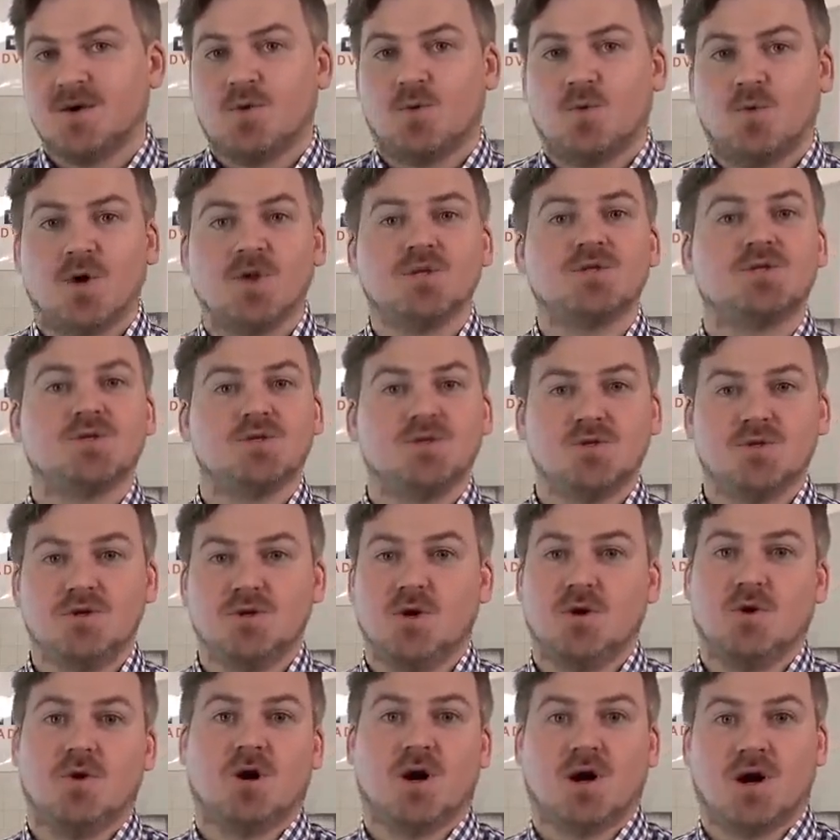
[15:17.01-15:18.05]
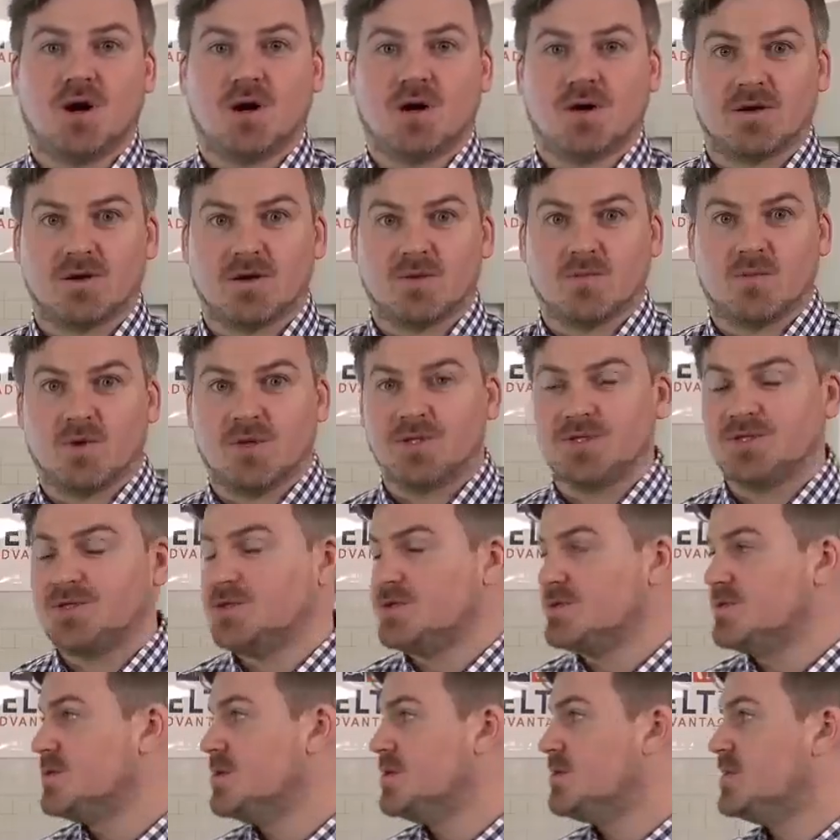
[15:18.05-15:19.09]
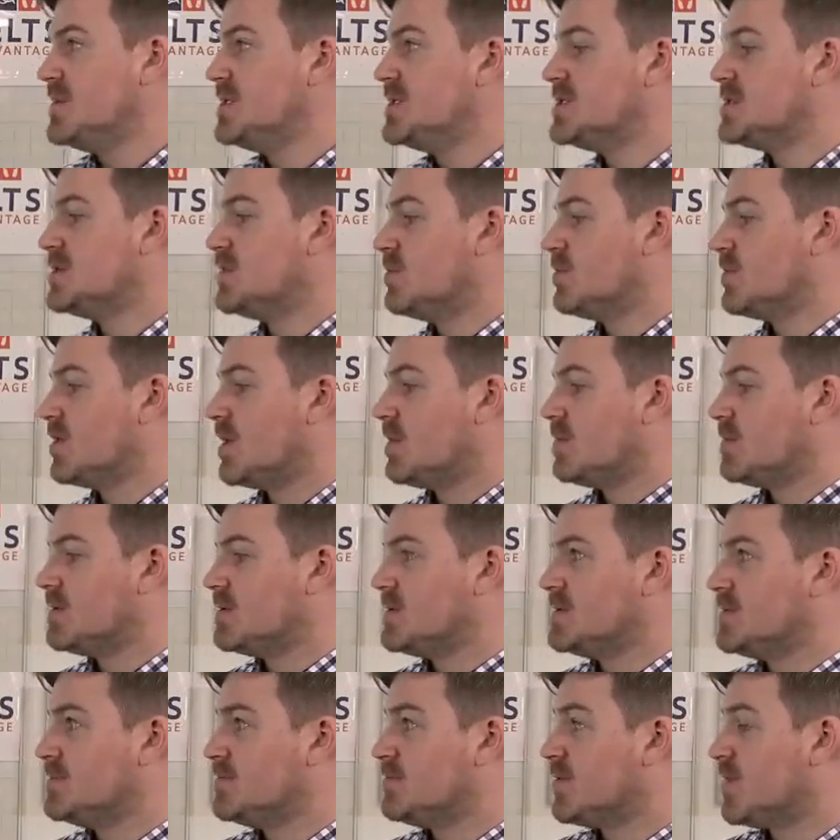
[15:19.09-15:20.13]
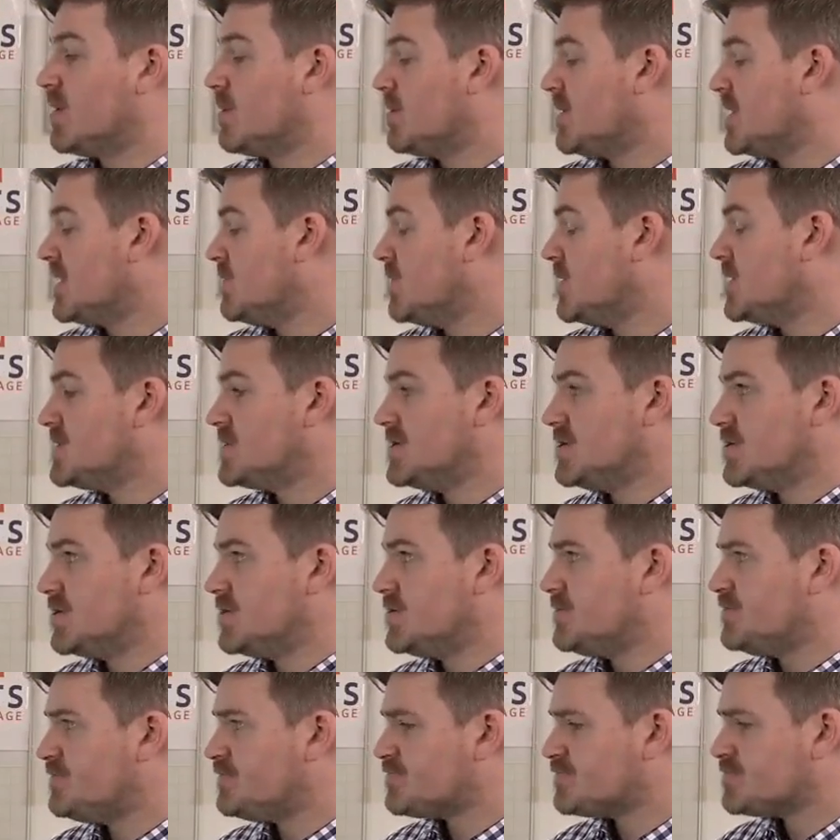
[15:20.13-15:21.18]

once you know how and once you've been shown properly what to do.